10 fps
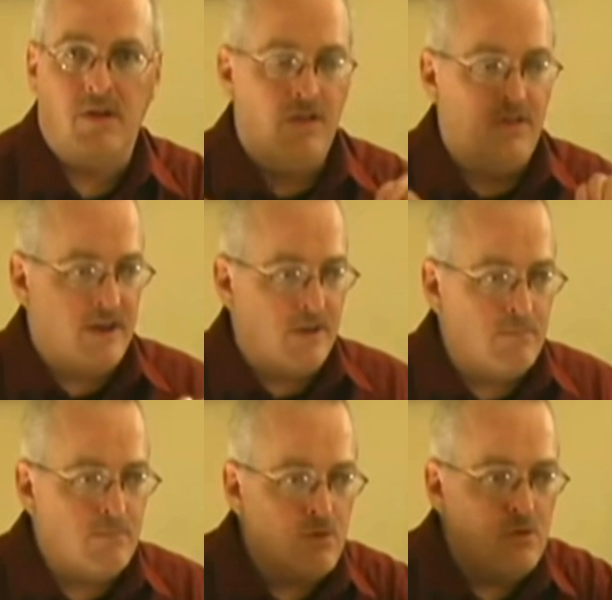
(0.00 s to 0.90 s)
that it
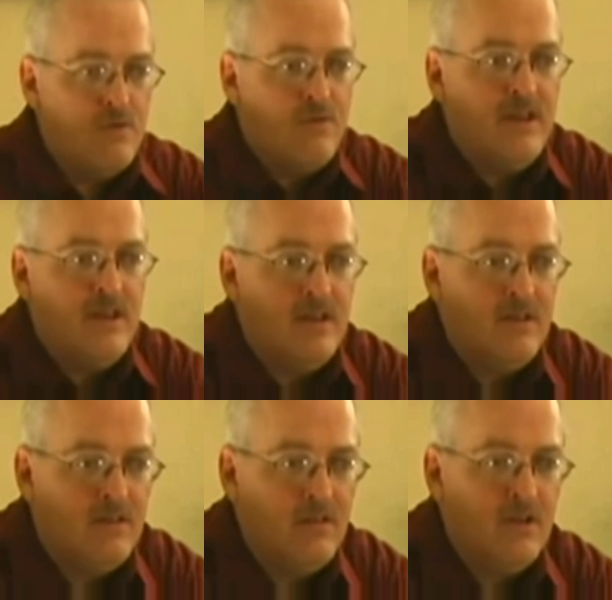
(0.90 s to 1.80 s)
moved
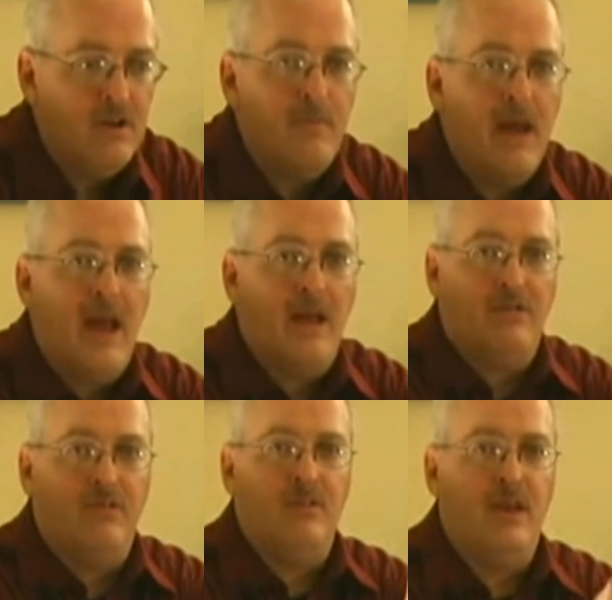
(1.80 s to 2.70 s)
into their banks
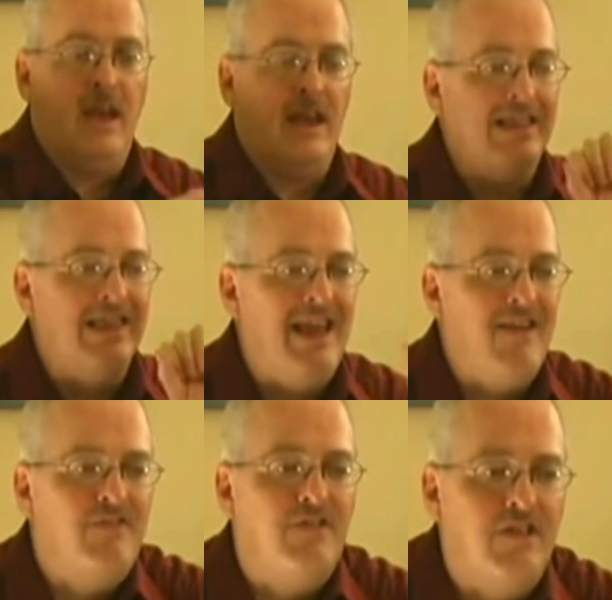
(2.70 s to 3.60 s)
and
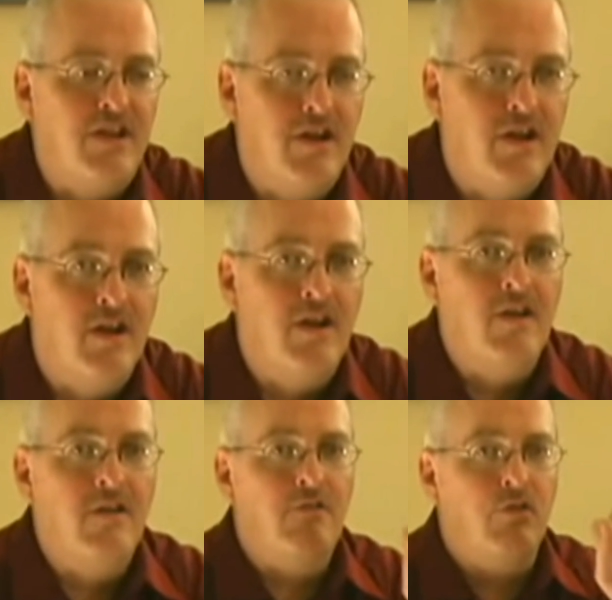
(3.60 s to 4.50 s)
left there
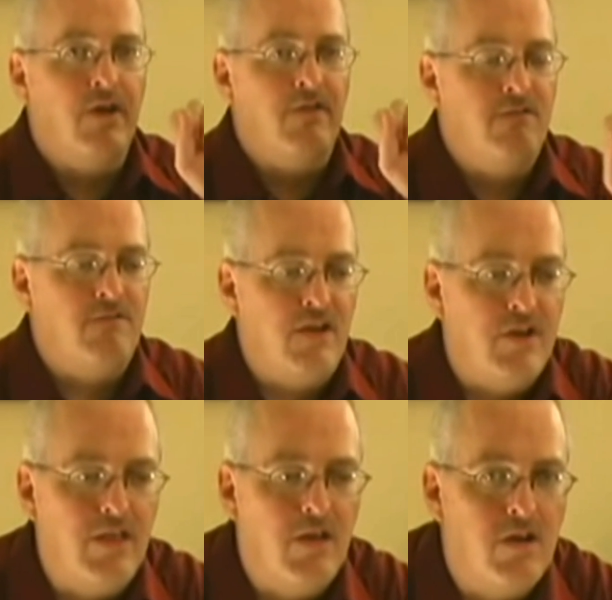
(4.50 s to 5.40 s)
for a very
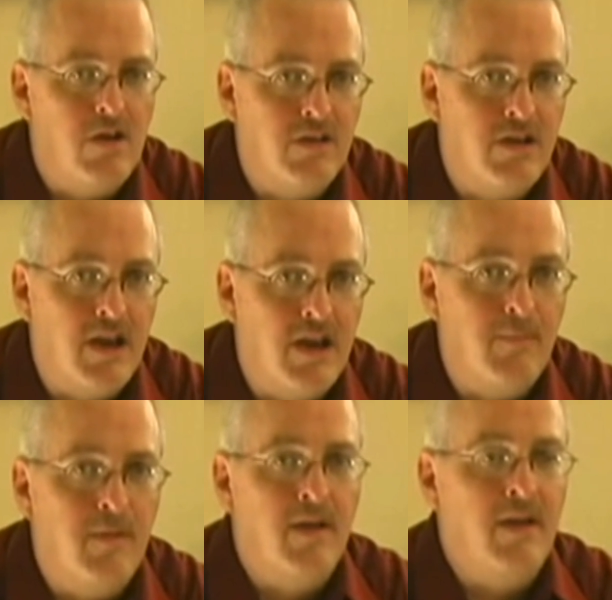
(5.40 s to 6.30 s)
long time
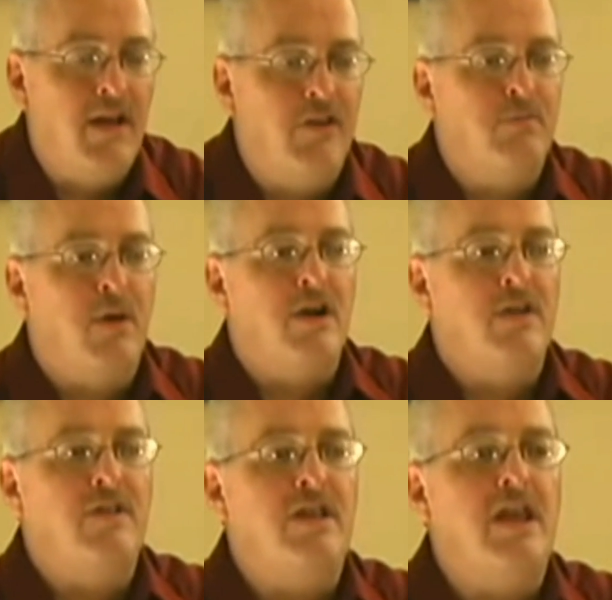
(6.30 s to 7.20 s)
as part of a
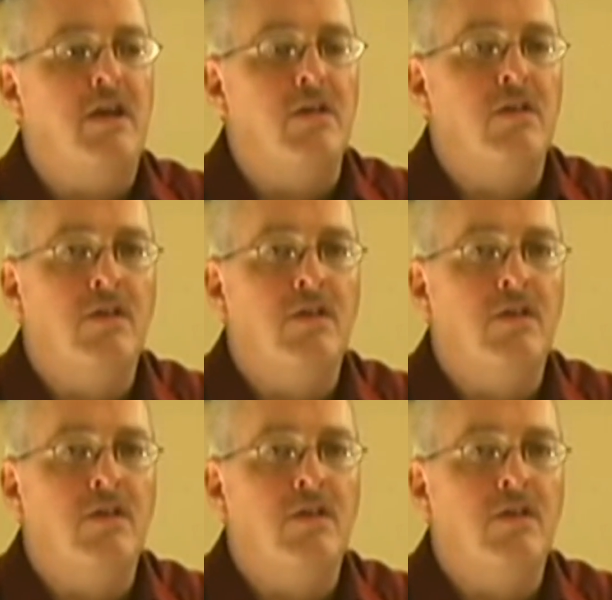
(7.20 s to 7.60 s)
deal.